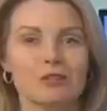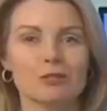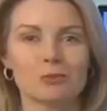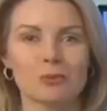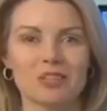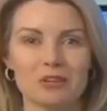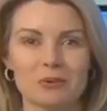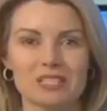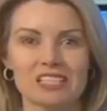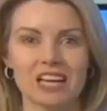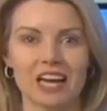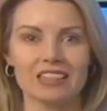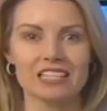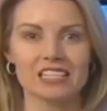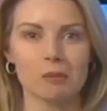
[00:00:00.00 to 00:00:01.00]
the news with you
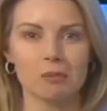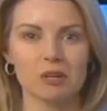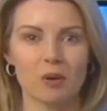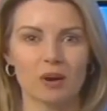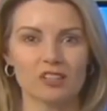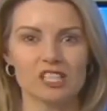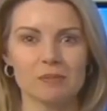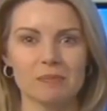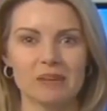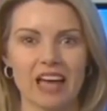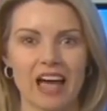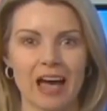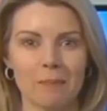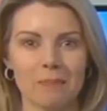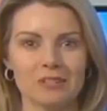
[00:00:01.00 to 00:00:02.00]
inside the WRCB
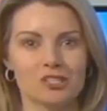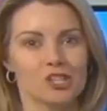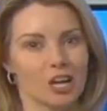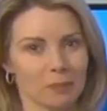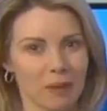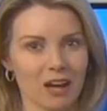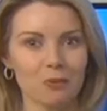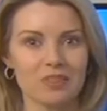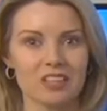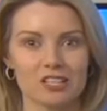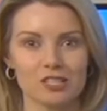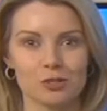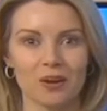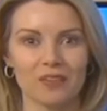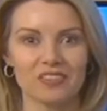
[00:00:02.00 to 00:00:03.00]
app and check back with
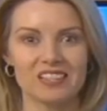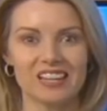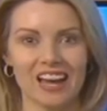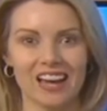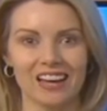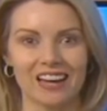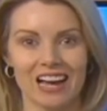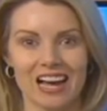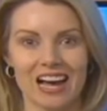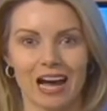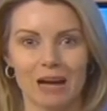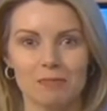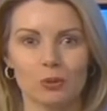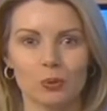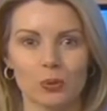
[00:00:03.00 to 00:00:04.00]
us throughout the day.
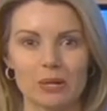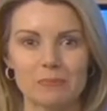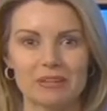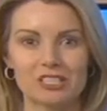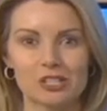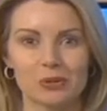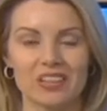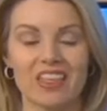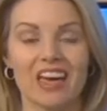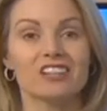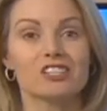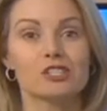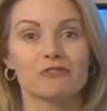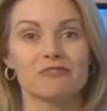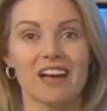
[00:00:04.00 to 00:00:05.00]
I'm Lori Mitchell, and that
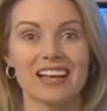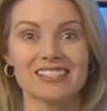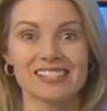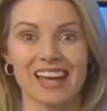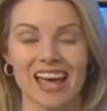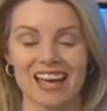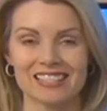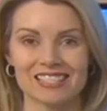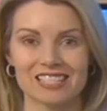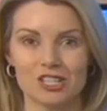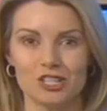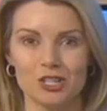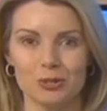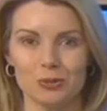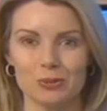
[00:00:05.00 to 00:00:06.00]
is your FastCast
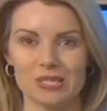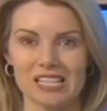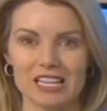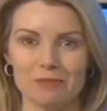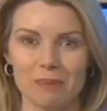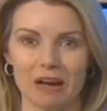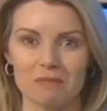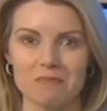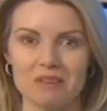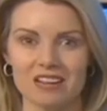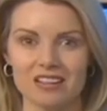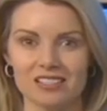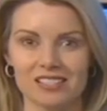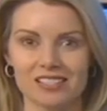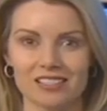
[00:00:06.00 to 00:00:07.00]
news in about a
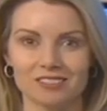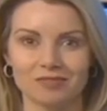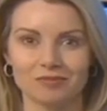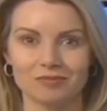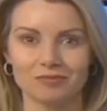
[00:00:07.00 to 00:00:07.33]
minute.